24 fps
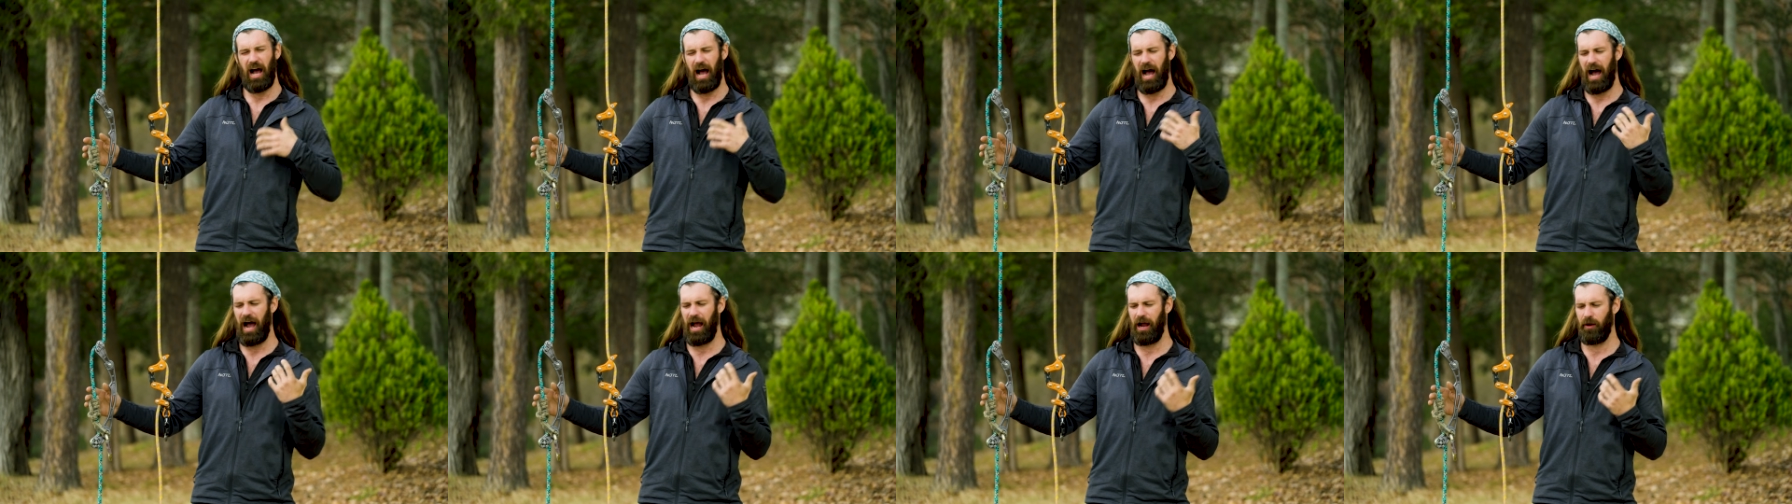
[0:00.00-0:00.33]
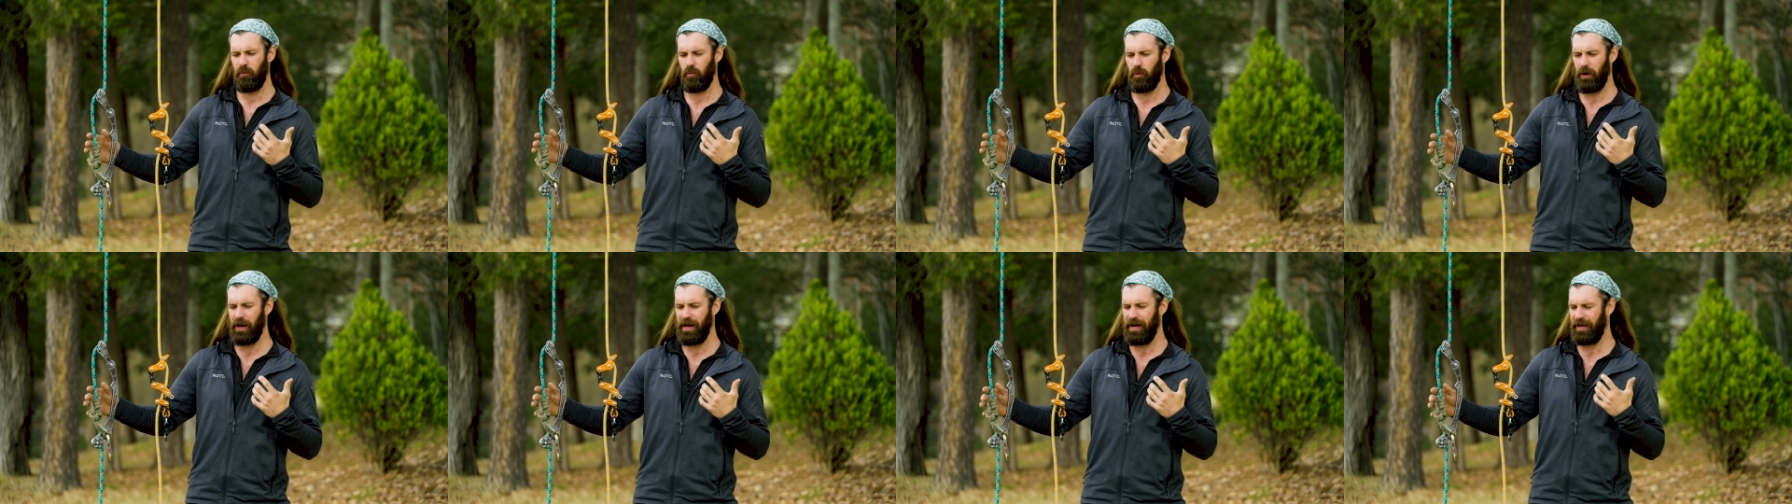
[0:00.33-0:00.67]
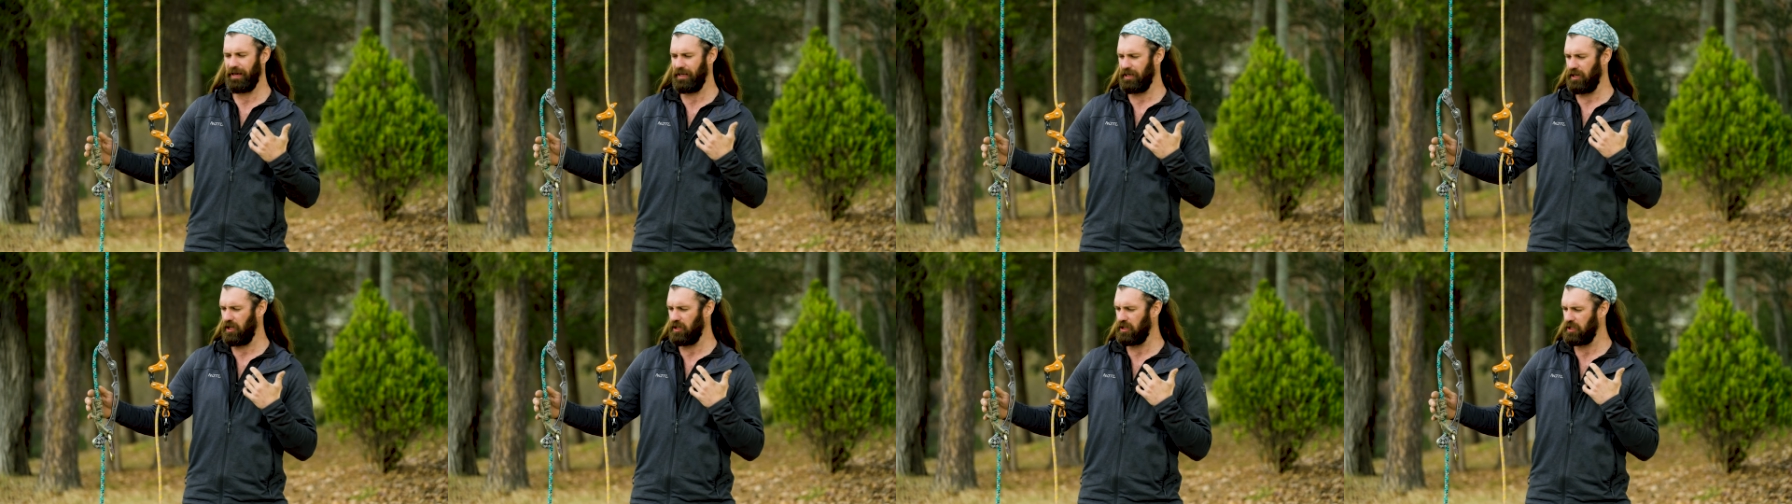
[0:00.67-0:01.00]
I ran
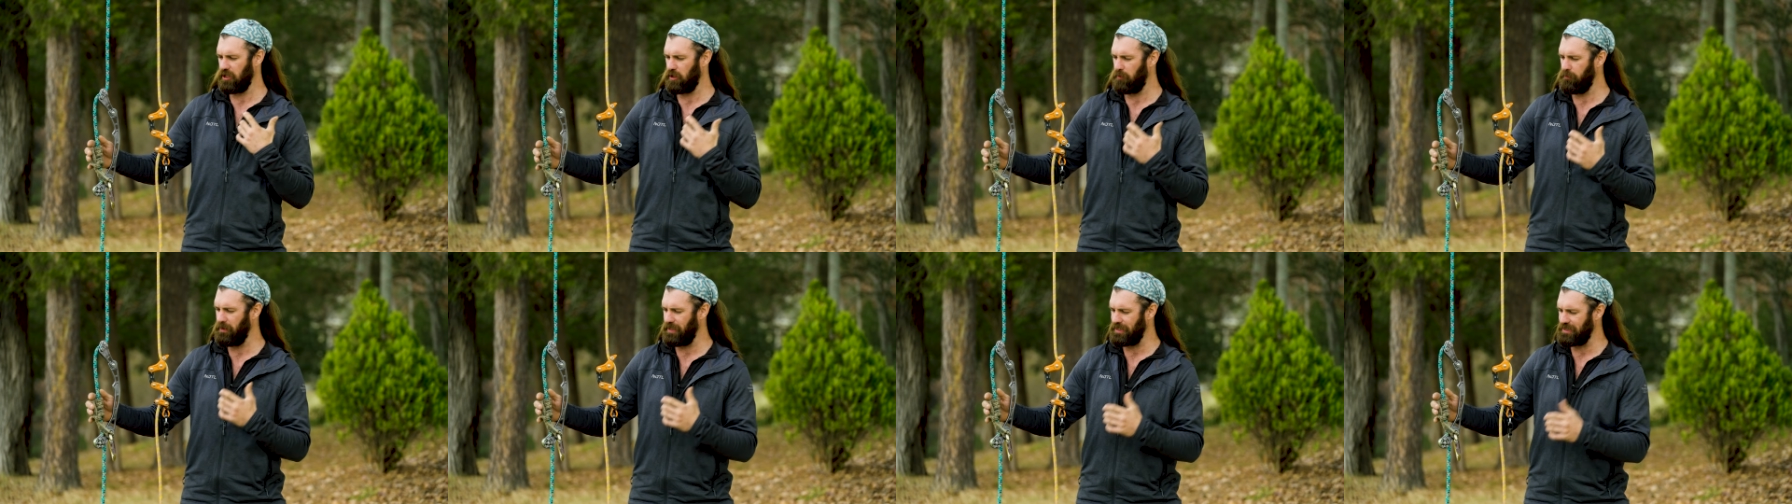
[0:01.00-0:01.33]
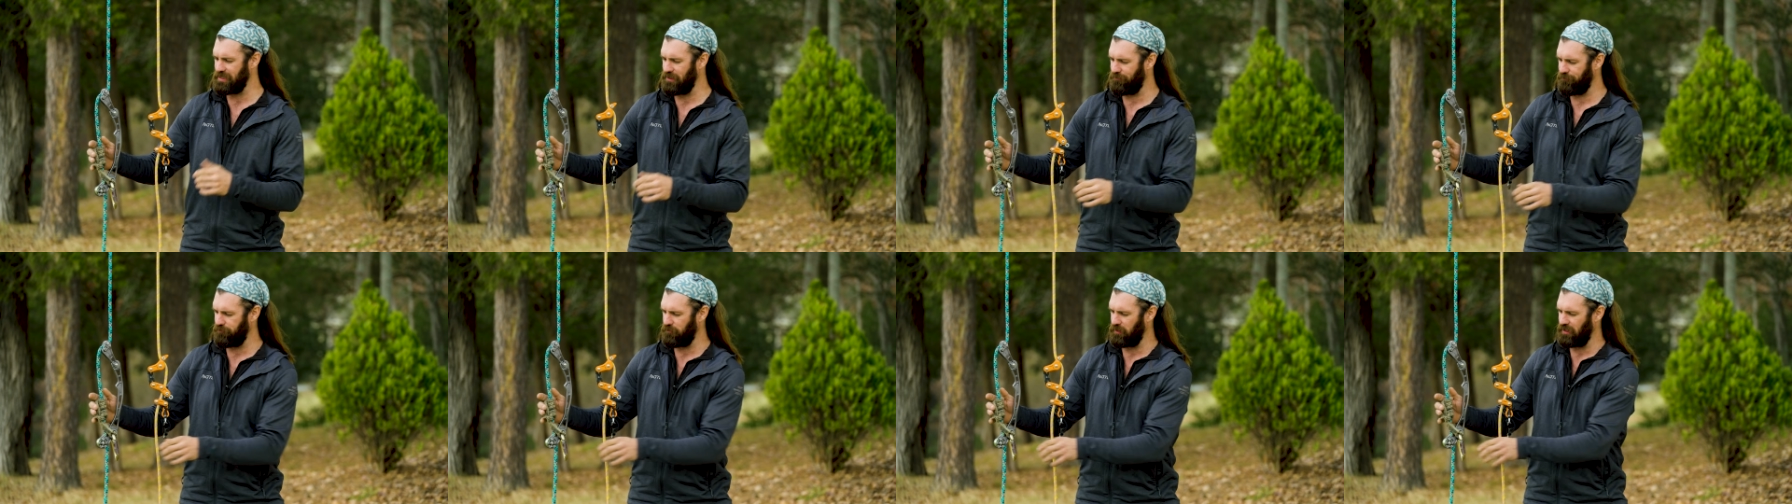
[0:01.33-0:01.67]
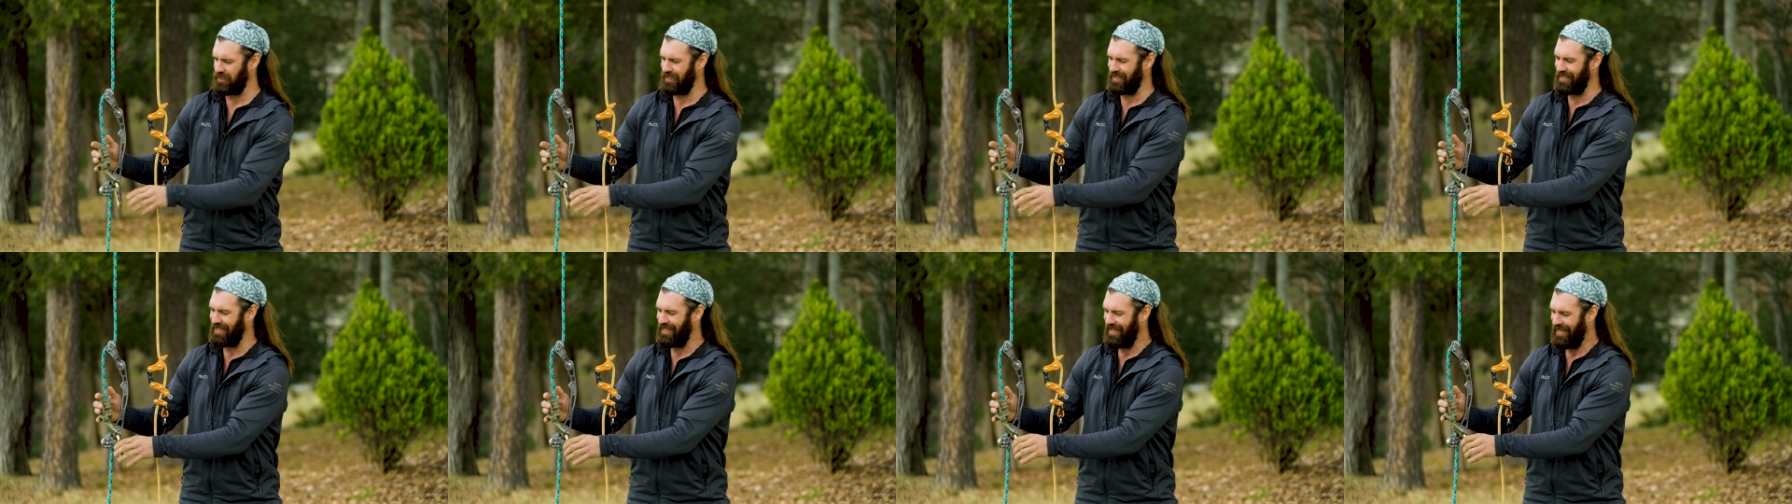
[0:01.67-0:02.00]
it a little bit
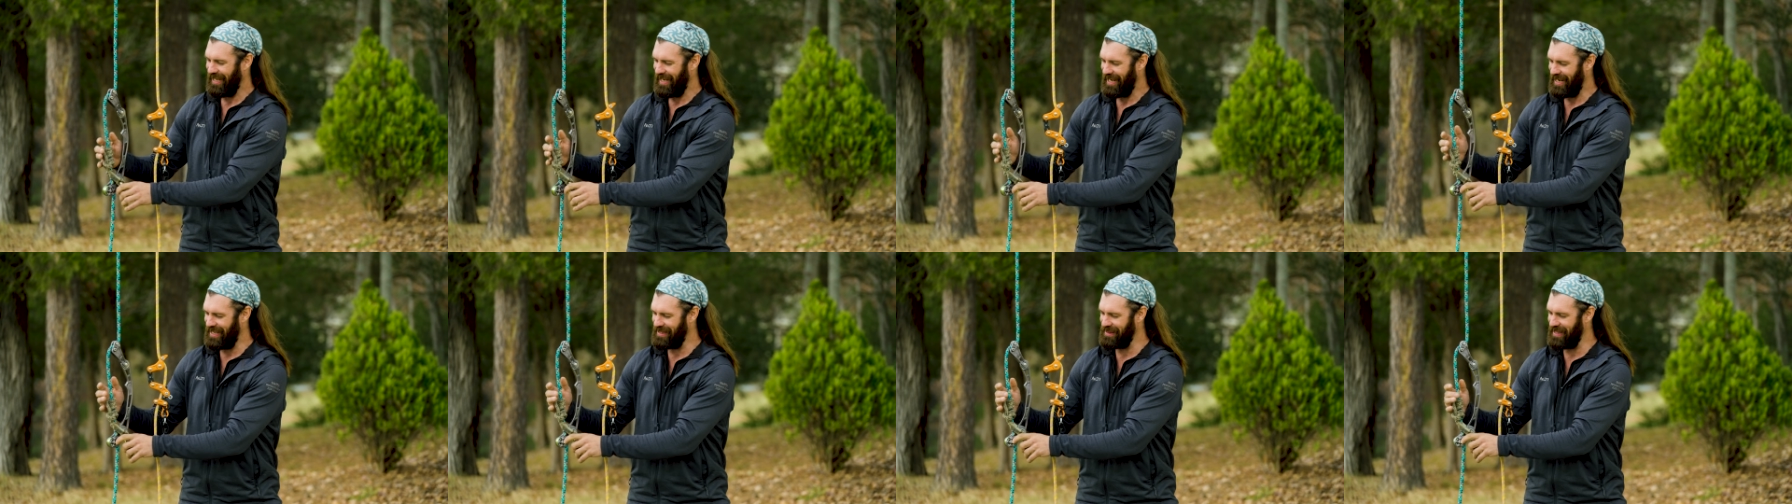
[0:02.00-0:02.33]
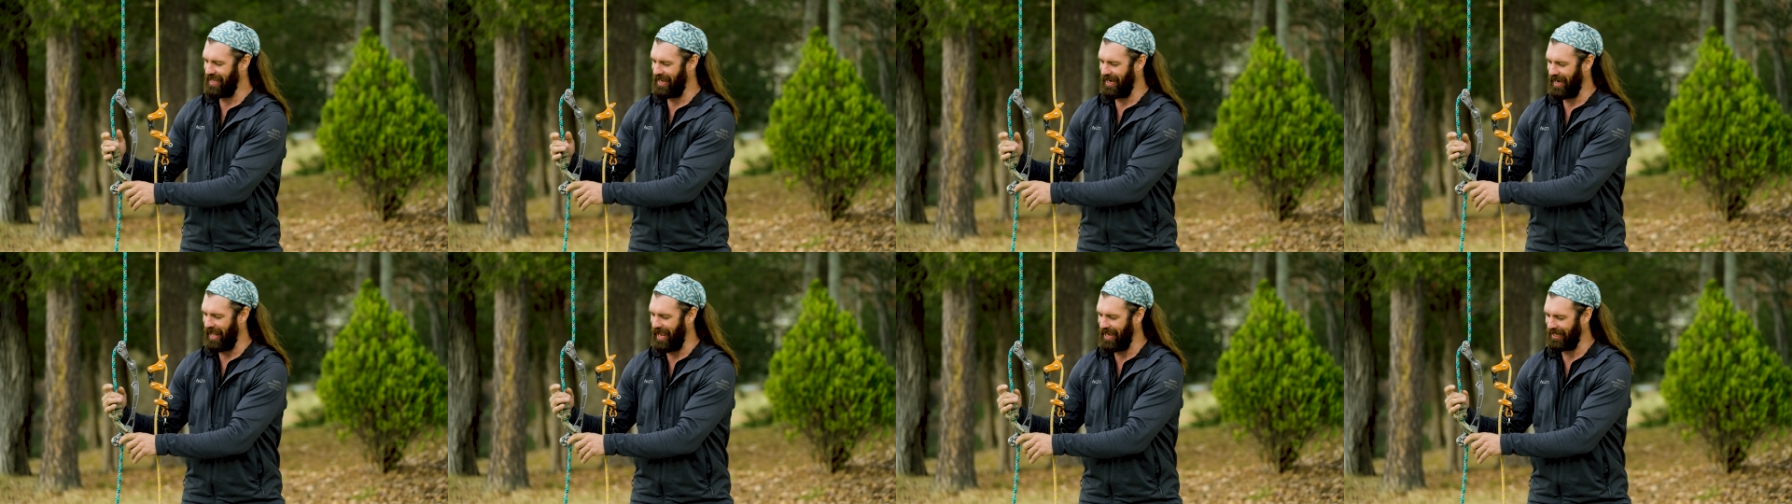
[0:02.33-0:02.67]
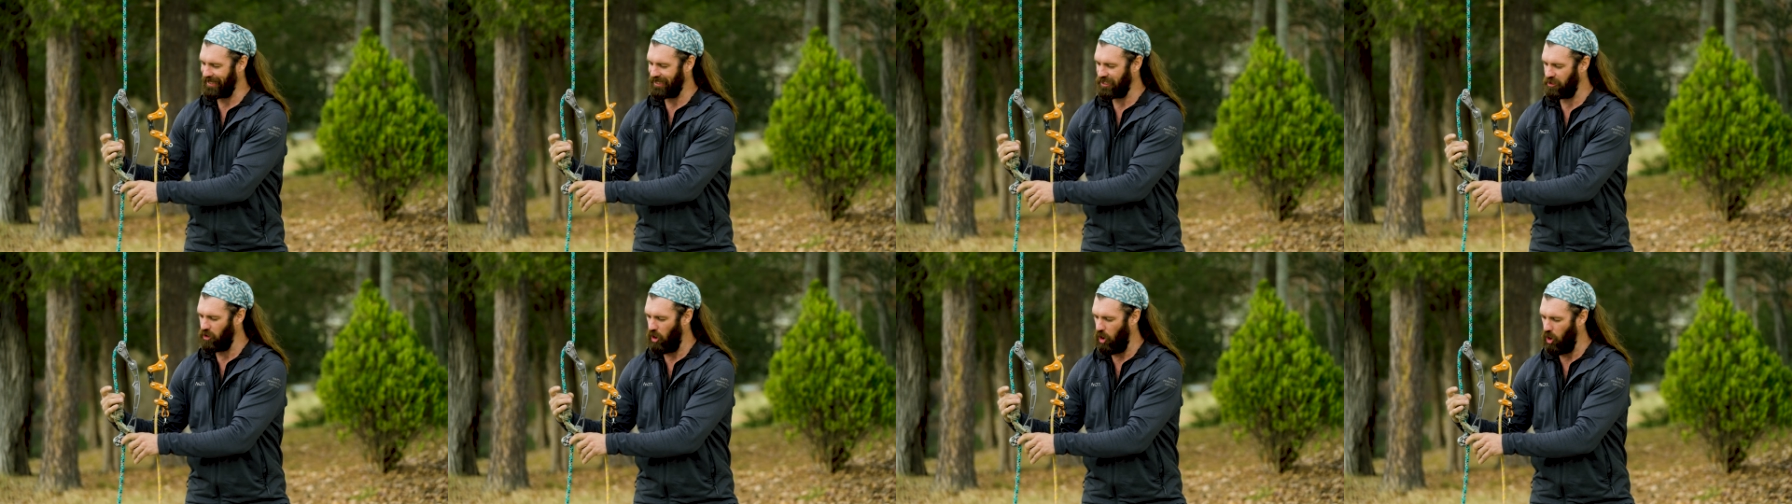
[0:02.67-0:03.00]
differently in that I
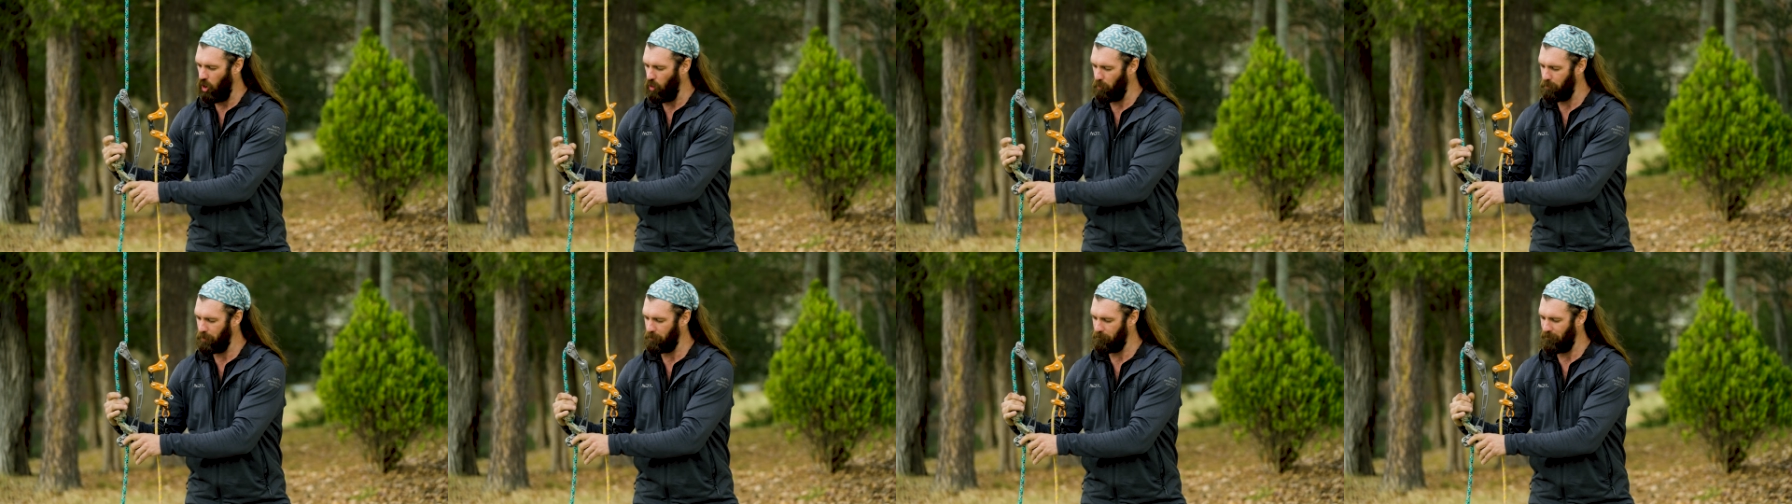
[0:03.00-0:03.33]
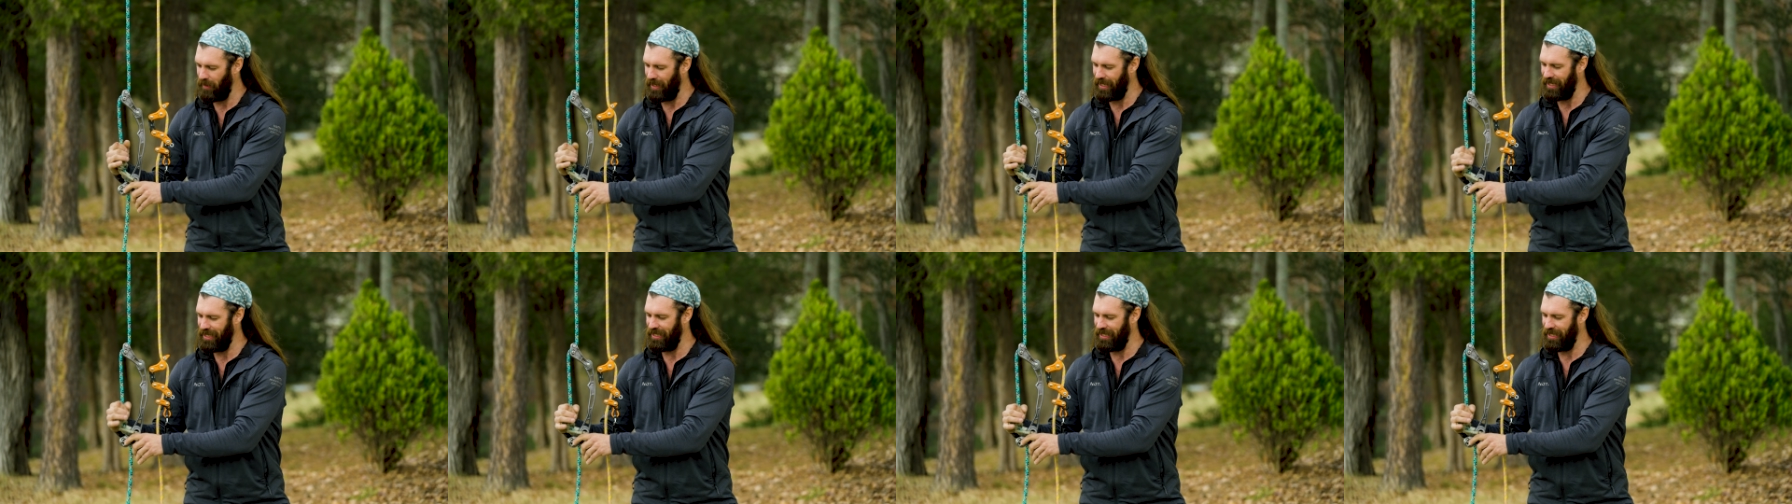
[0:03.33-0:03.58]
could open my